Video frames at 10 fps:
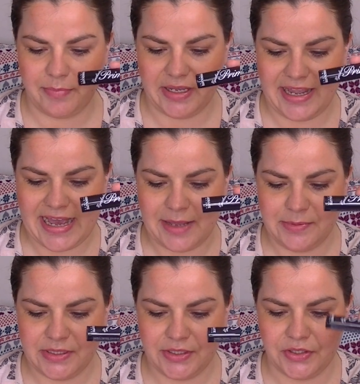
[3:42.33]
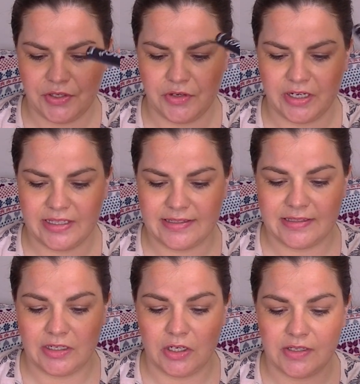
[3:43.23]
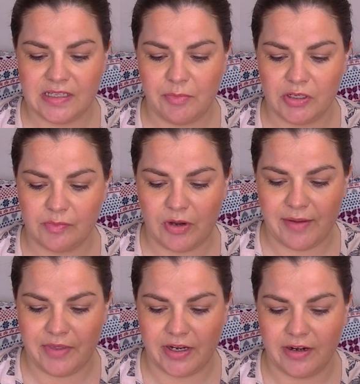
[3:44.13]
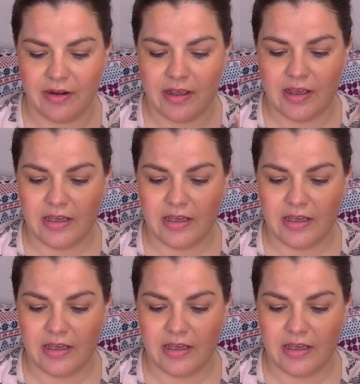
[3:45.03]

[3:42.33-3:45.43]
by Absolute New York. This is a Glossy Box Premiere.